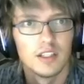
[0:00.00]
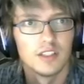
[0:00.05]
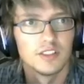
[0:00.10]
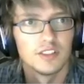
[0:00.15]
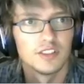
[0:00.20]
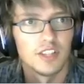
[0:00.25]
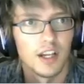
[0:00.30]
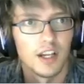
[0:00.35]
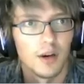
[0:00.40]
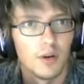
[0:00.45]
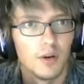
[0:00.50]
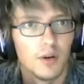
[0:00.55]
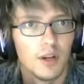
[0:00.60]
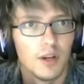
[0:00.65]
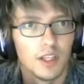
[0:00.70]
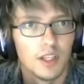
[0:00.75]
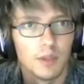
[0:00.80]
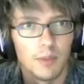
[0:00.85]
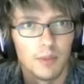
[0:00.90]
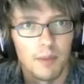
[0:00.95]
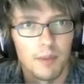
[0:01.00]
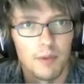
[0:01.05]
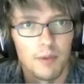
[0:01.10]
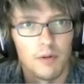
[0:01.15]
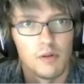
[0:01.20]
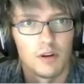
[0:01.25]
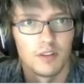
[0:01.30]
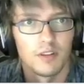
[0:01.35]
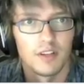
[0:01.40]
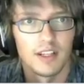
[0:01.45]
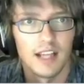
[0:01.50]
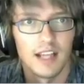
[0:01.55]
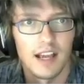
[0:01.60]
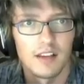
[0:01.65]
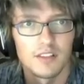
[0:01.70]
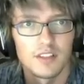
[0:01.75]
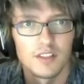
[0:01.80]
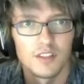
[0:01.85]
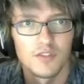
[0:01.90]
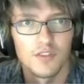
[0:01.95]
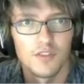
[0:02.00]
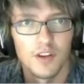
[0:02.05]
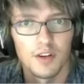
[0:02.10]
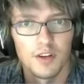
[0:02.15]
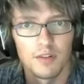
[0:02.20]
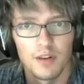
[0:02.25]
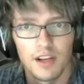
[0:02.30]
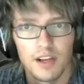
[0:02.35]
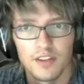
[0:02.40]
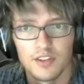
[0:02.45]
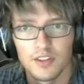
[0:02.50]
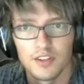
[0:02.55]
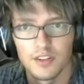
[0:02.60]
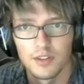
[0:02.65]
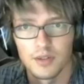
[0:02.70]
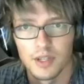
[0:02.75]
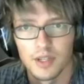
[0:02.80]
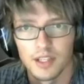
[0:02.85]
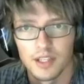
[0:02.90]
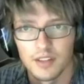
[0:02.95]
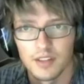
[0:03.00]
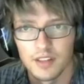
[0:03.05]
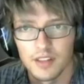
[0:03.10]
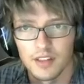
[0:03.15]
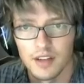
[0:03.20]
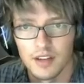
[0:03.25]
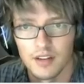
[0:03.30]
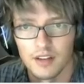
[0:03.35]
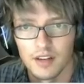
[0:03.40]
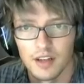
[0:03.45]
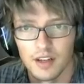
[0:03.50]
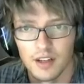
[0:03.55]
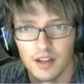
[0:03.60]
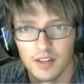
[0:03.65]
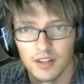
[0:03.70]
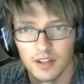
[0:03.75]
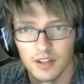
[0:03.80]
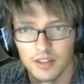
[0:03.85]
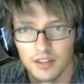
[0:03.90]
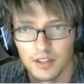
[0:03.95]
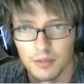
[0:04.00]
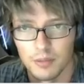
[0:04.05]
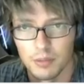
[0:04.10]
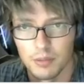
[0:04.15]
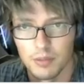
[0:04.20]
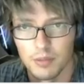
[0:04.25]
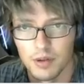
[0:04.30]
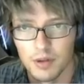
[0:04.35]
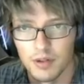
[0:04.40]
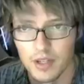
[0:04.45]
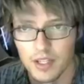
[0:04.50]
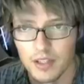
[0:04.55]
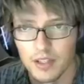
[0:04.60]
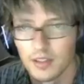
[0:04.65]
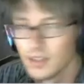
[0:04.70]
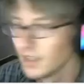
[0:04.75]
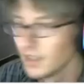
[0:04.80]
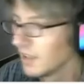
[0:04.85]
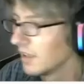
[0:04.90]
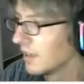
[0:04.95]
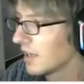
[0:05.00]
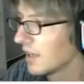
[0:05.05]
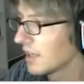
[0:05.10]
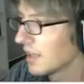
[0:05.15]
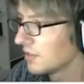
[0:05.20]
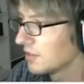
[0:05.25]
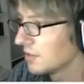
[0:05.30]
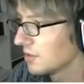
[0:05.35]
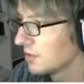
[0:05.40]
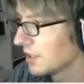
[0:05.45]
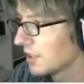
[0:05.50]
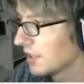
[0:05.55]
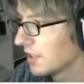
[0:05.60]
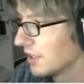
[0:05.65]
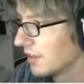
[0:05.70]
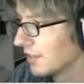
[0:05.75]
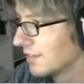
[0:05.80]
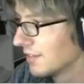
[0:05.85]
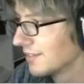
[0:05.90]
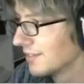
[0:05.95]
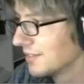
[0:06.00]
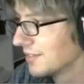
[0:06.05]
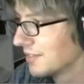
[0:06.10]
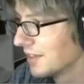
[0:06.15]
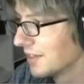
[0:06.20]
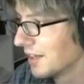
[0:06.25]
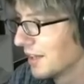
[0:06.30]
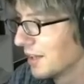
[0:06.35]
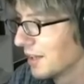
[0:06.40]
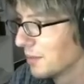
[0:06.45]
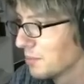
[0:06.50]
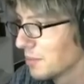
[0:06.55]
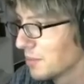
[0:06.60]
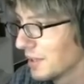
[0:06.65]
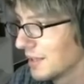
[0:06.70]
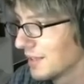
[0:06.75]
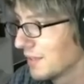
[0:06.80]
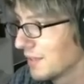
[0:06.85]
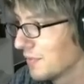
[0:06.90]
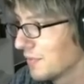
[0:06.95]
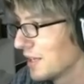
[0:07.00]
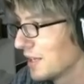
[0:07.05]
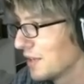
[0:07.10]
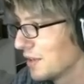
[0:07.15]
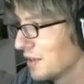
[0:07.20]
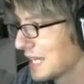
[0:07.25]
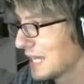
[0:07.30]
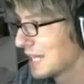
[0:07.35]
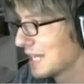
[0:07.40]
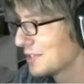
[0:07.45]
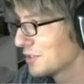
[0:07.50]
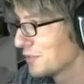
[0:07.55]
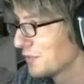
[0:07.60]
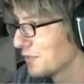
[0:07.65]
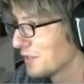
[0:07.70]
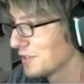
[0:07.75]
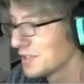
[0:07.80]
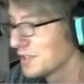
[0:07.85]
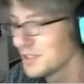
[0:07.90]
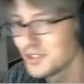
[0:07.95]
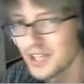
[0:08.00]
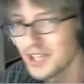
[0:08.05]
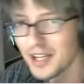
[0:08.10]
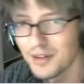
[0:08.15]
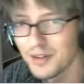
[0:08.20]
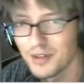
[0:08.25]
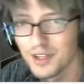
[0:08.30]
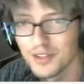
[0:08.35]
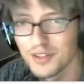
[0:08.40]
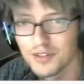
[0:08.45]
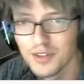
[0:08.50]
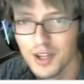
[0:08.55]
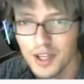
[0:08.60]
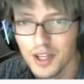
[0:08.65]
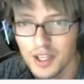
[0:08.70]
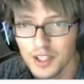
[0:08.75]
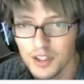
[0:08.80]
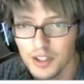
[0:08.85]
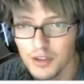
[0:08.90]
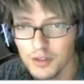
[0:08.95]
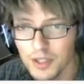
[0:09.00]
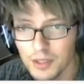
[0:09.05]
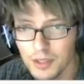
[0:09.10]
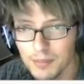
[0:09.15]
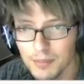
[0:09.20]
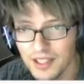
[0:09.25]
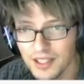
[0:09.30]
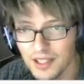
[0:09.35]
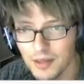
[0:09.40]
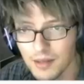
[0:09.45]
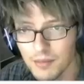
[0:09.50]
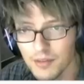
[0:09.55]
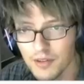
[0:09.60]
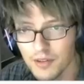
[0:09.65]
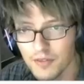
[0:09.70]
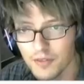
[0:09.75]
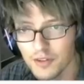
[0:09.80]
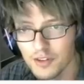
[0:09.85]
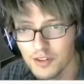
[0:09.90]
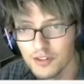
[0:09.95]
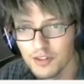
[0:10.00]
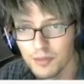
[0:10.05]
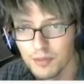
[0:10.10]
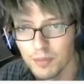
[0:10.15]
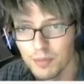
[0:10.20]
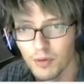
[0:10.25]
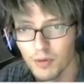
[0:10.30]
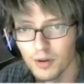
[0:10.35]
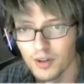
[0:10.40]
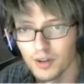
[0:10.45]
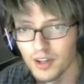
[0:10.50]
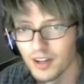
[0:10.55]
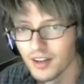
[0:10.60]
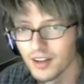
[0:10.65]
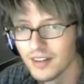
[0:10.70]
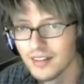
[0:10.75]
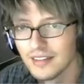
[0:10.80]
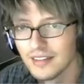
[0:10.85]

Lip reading: So, you might be wondering, how's this fundraiser doing that they're promoting? Not too good, but if any of you guys are feeling generous, you can become the first supporter.